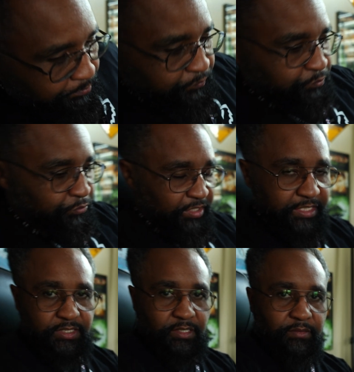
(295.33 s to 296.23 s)
really
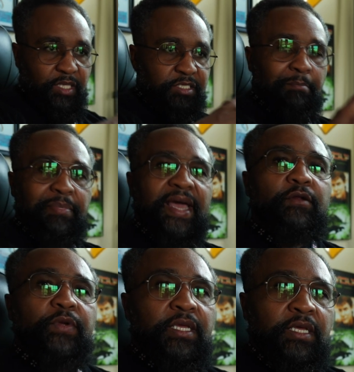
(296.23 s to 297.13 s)
it's a
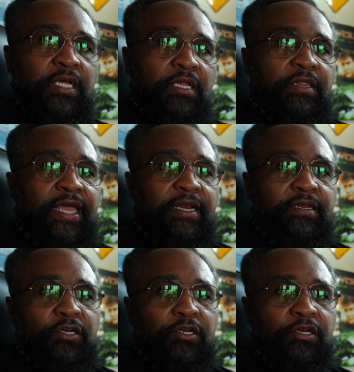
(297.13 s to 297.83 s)
battery that,